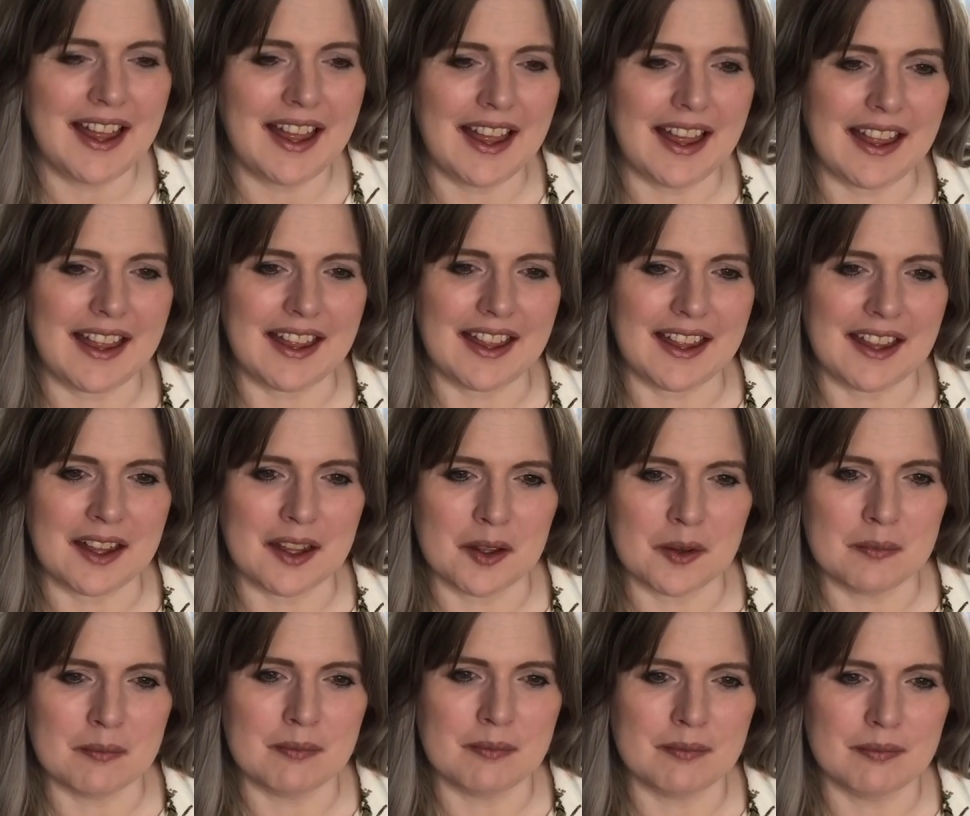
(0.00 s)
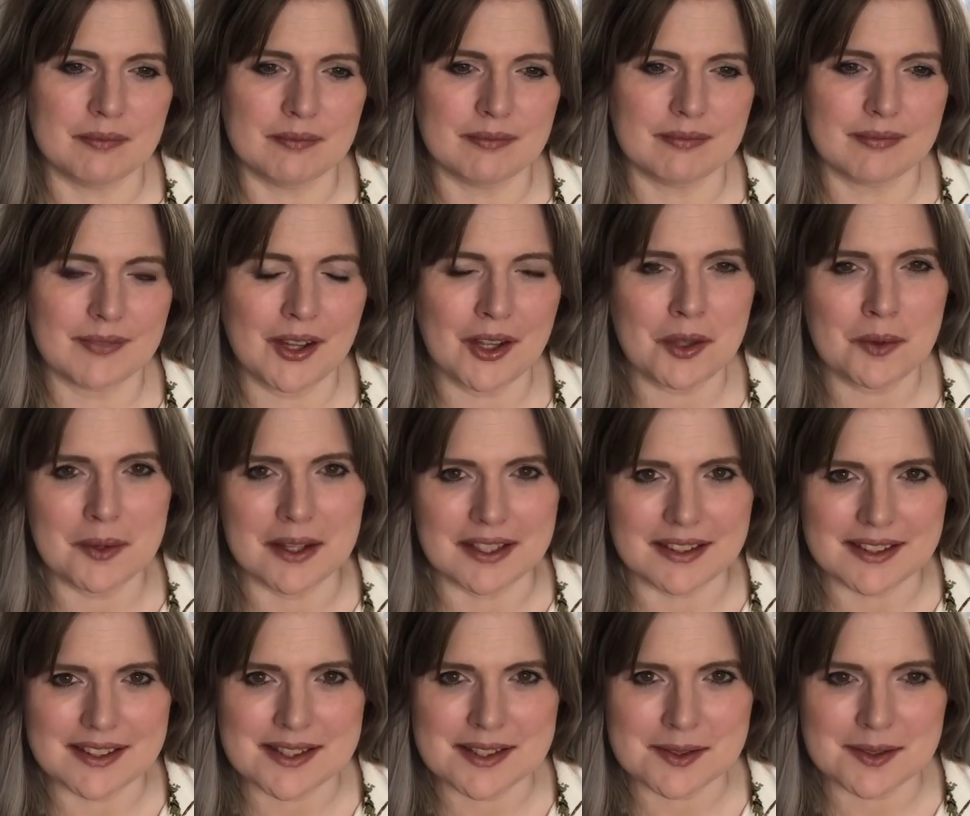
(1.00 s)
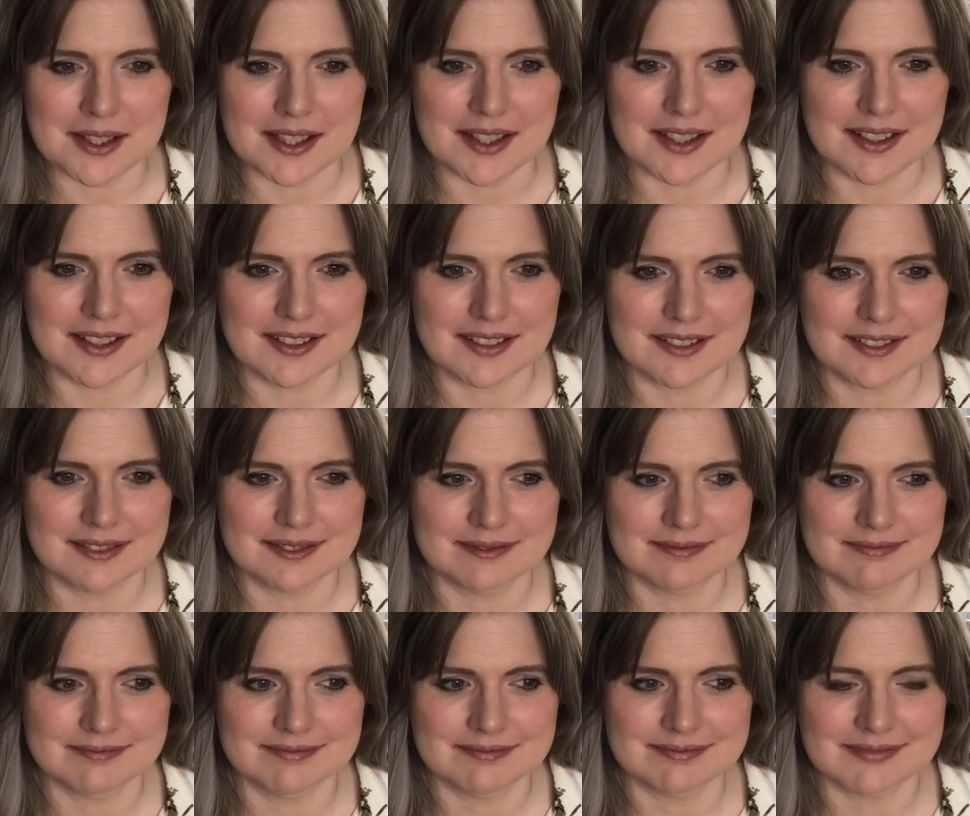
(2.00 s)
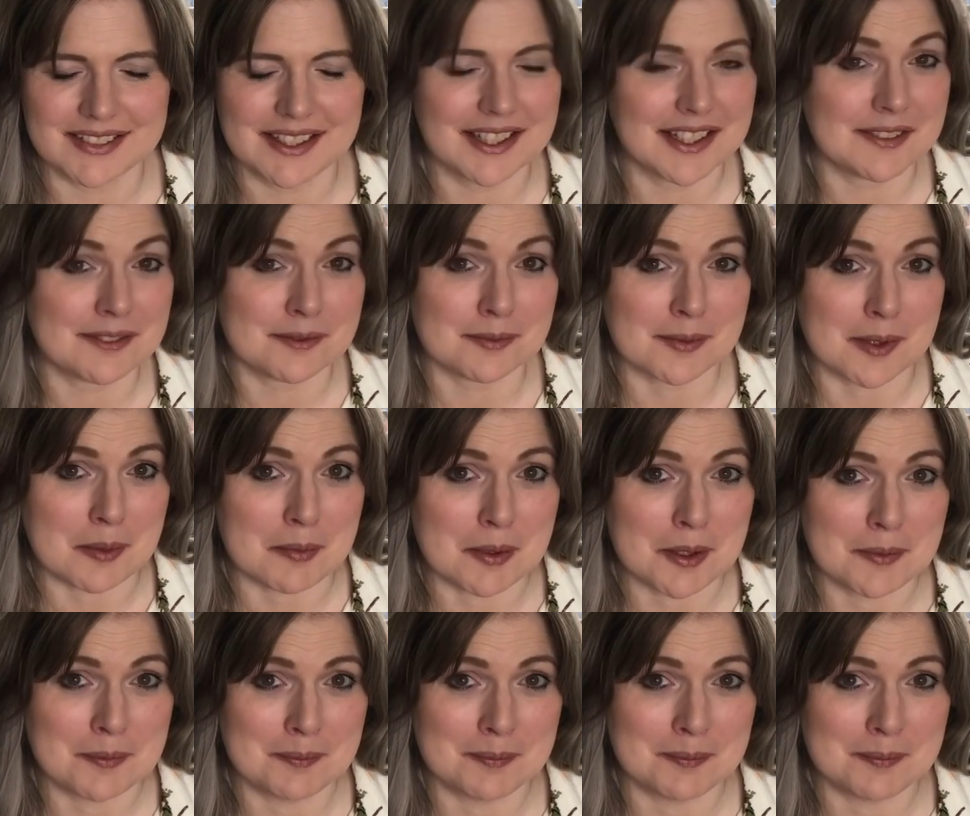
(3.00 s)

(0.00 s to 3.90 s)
Who went this week? Can't even remember.